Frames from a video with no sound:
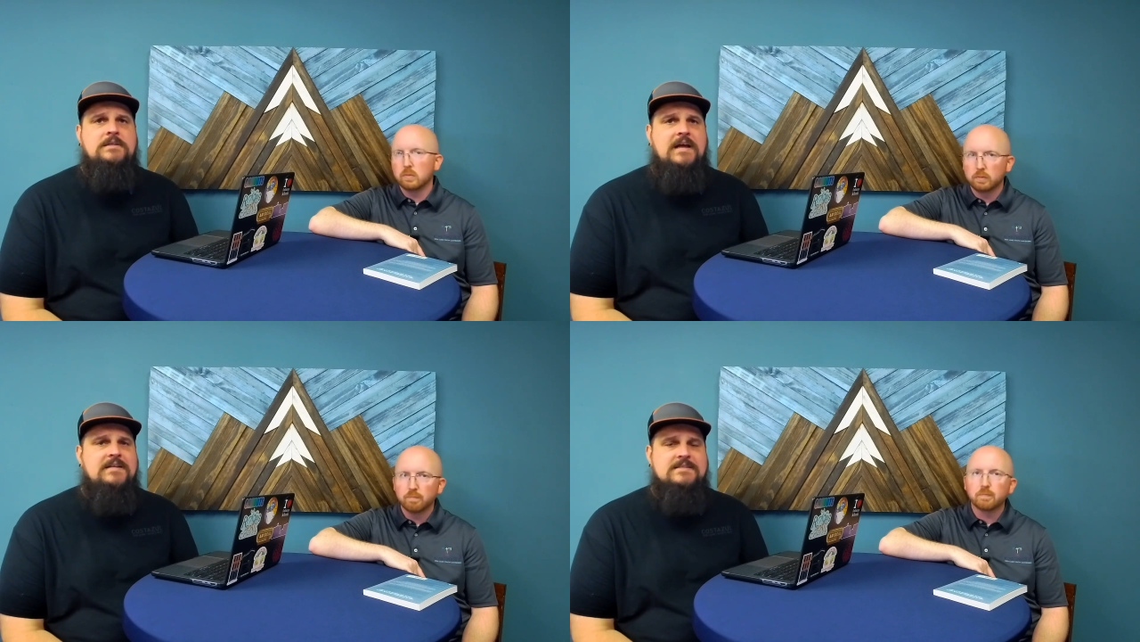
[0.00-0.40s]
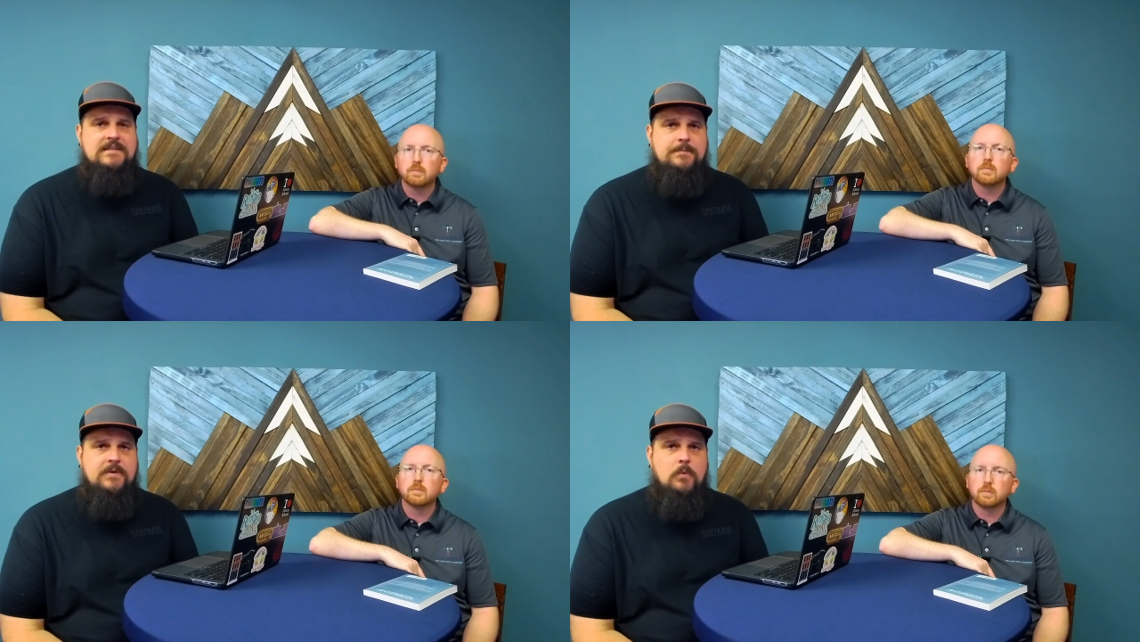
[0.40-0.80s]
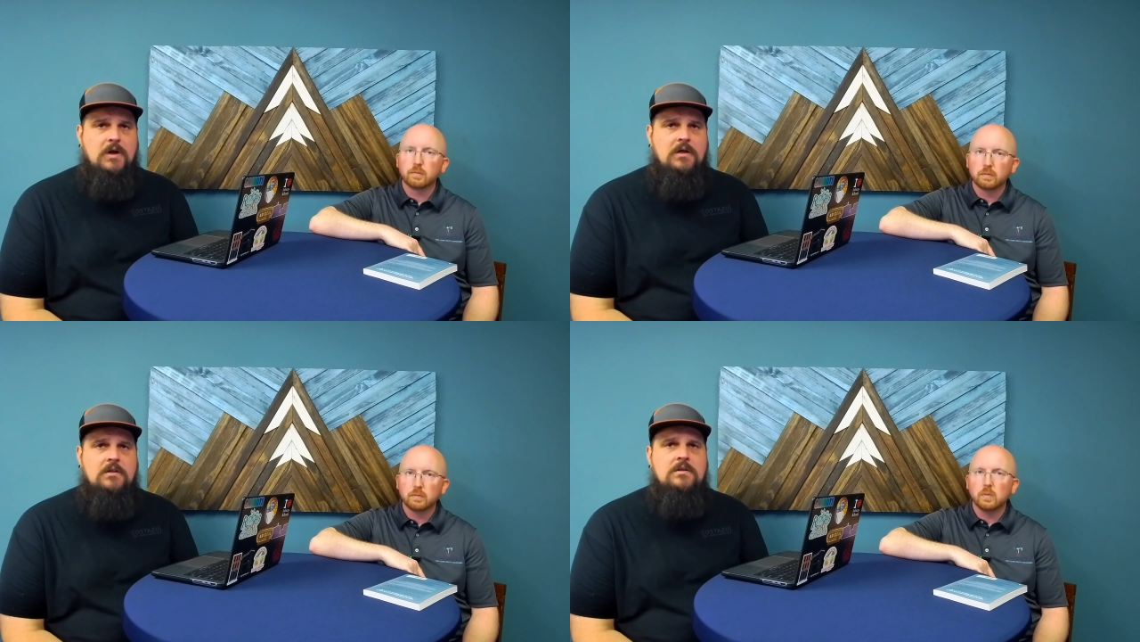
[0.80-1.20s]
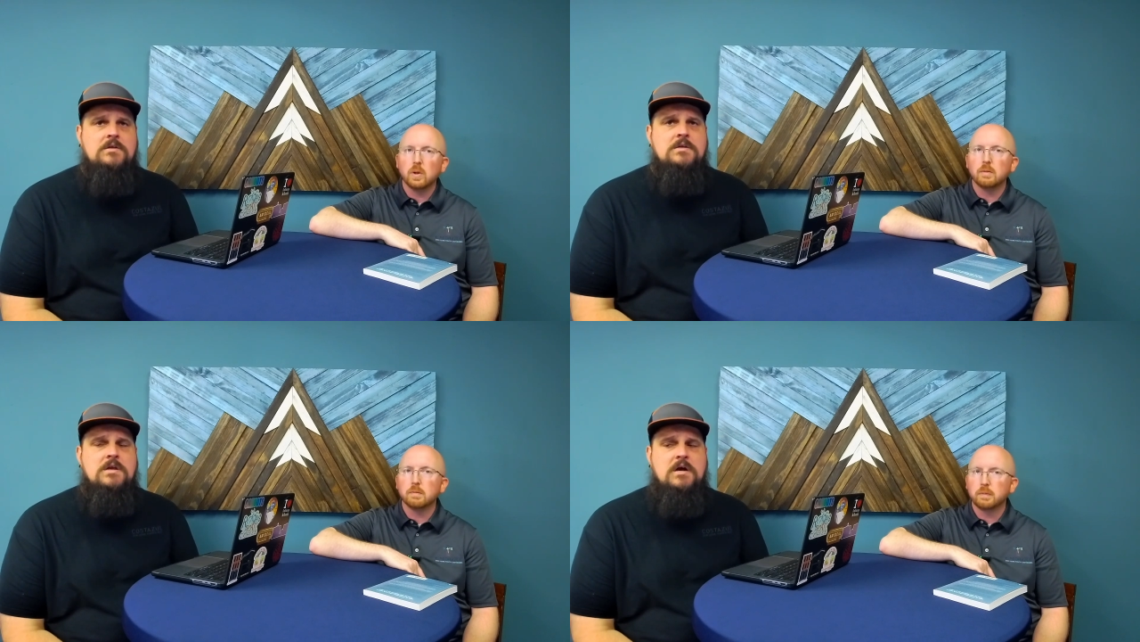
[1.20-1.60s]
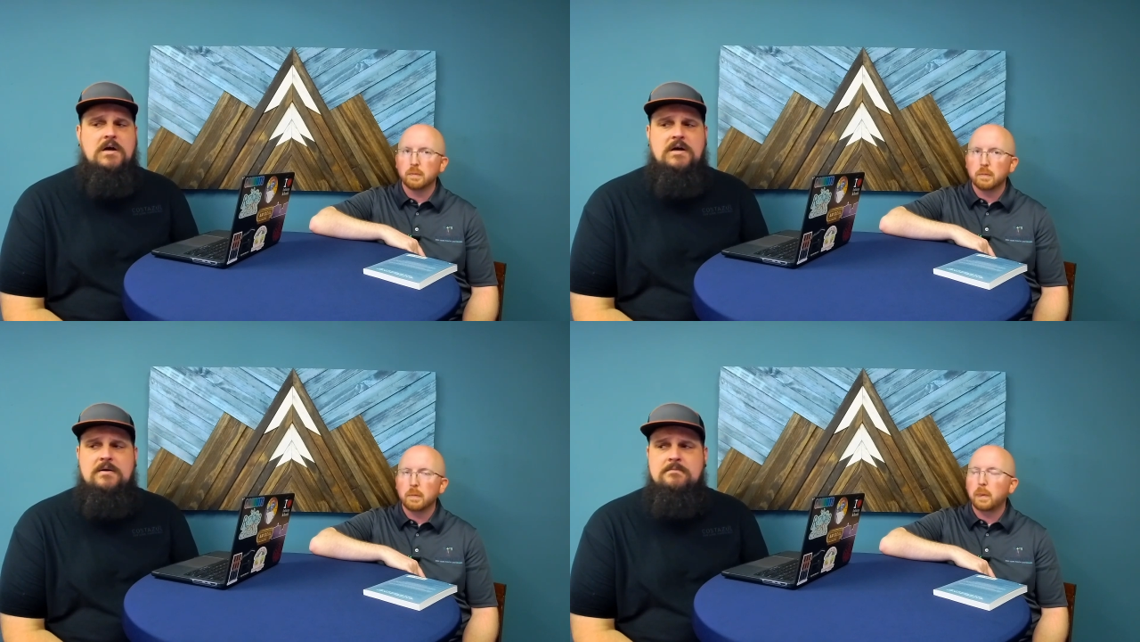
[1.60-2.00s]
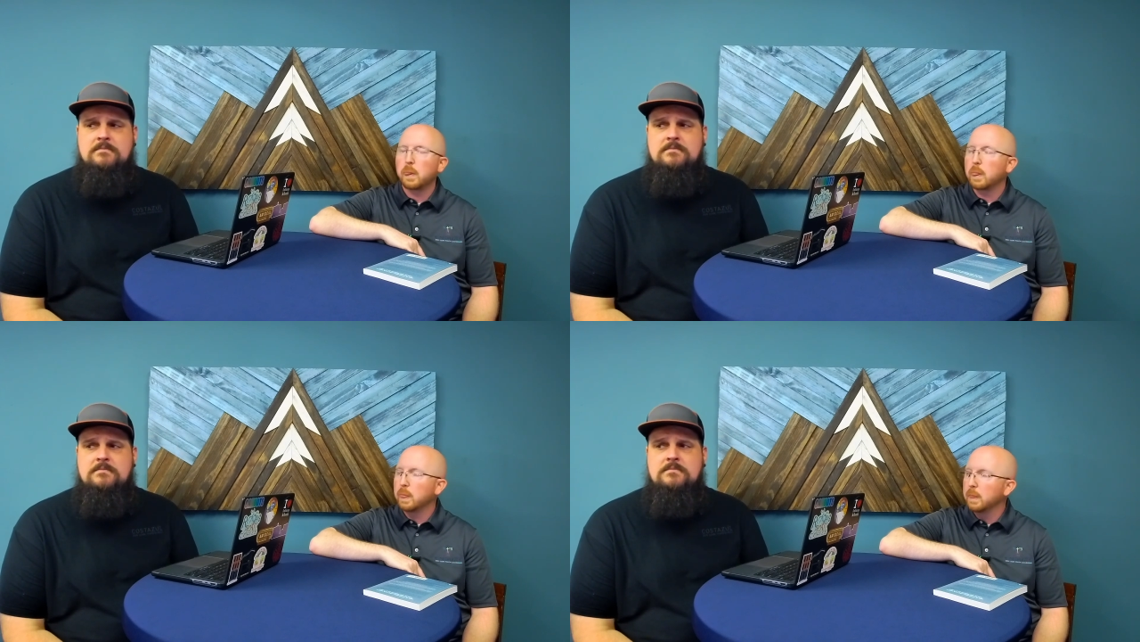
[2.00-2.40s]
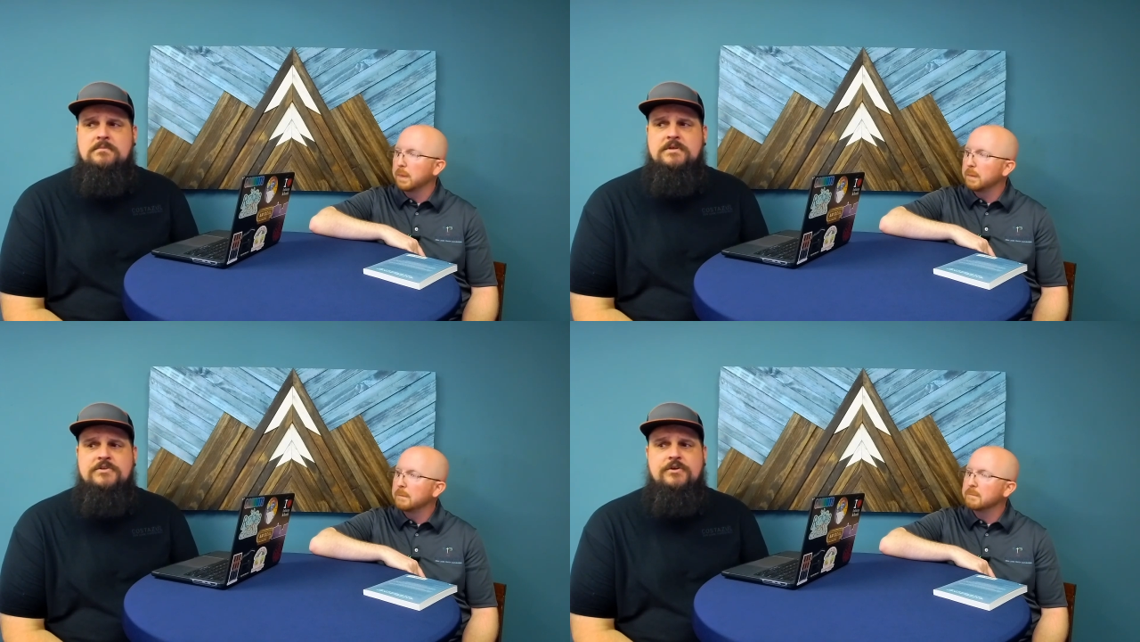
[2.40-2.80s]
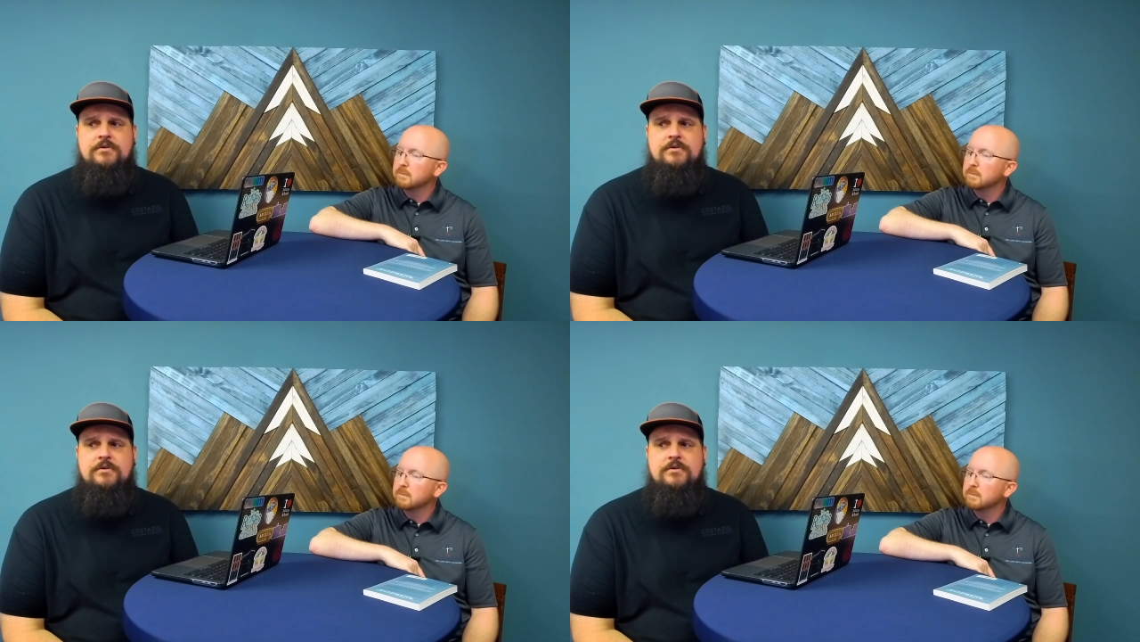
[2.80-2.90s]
Speaker 1: not sleeping well, because